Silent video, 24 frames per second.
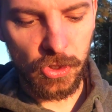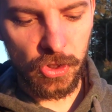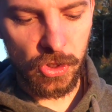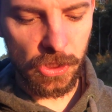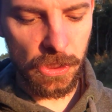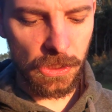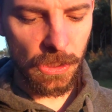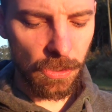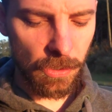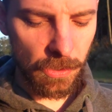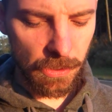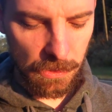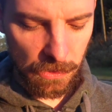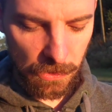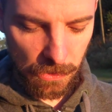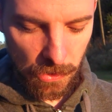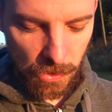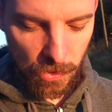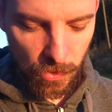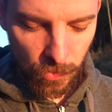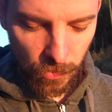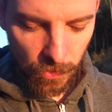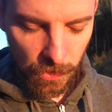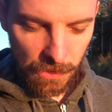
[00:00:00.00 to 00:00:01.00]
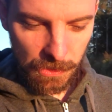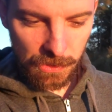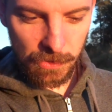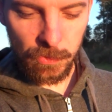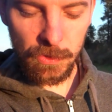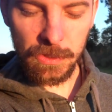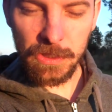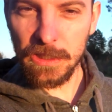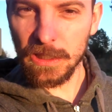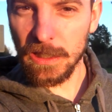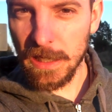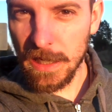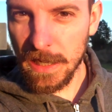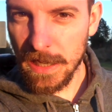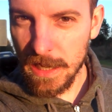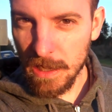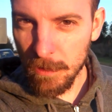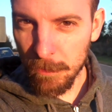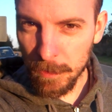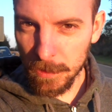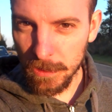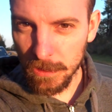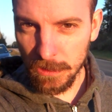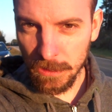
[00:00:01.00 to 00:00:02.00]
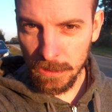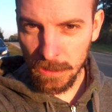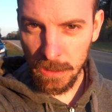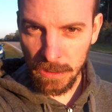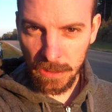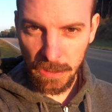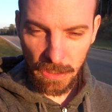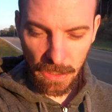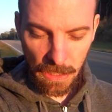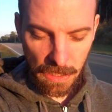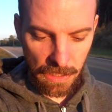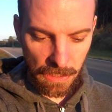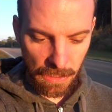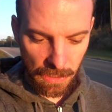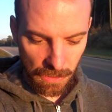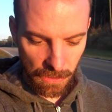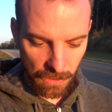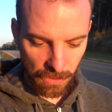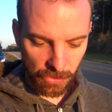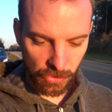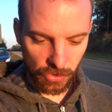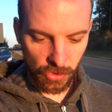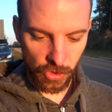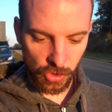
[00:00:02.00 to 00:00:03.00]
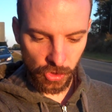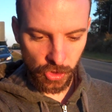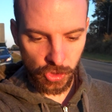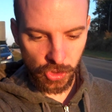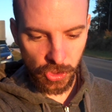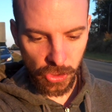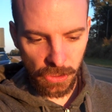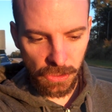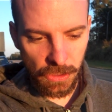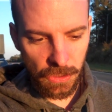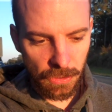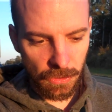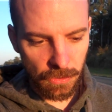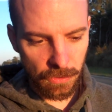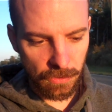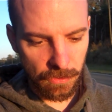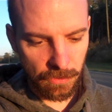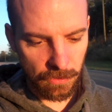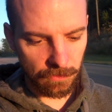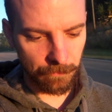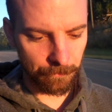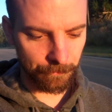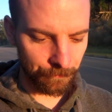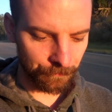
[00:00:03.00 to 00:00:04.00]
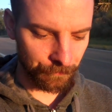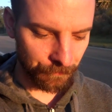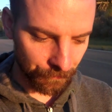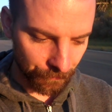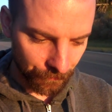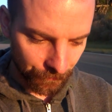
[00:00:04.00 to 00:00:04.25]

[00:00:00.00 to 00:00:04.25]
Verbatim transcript: she already knew this was going to happen, and she. Um,